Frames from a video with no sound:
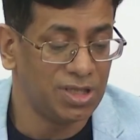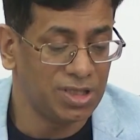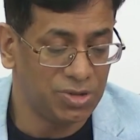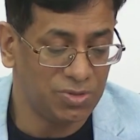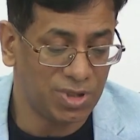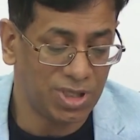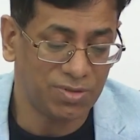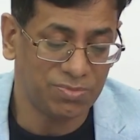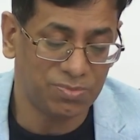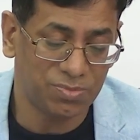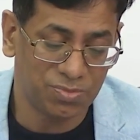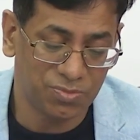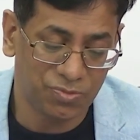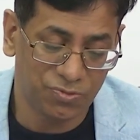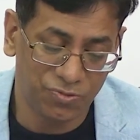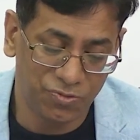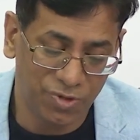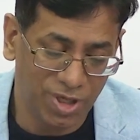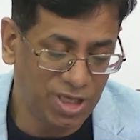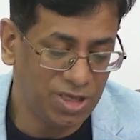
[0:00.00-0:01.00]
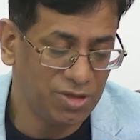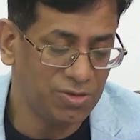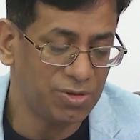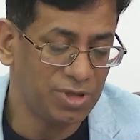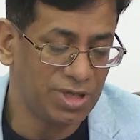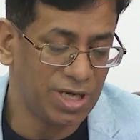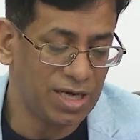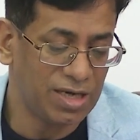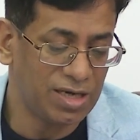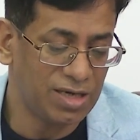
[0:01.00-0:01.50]
You are a very
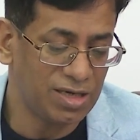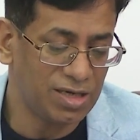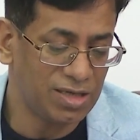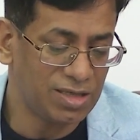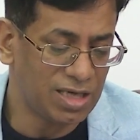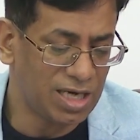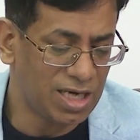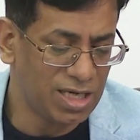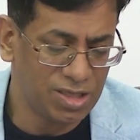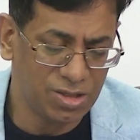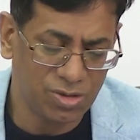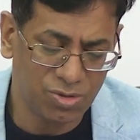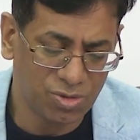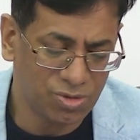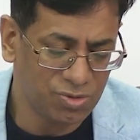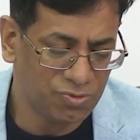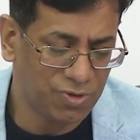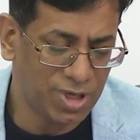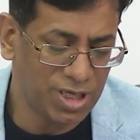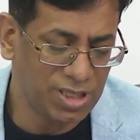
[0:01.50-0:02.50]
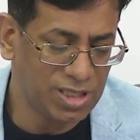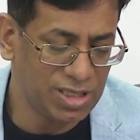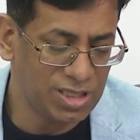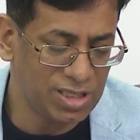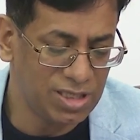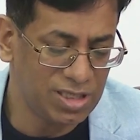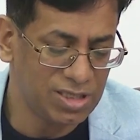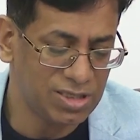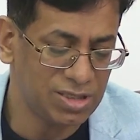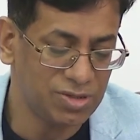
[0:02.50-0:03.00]
good candidate. I don't find
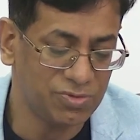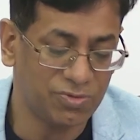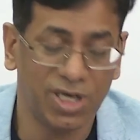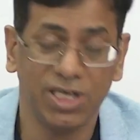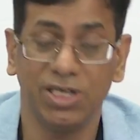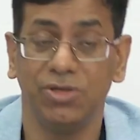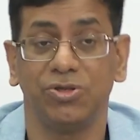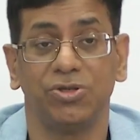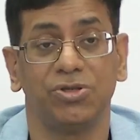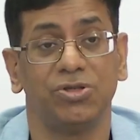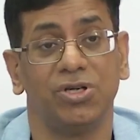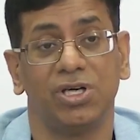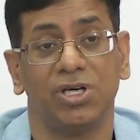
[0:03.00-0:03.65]
any reason why you should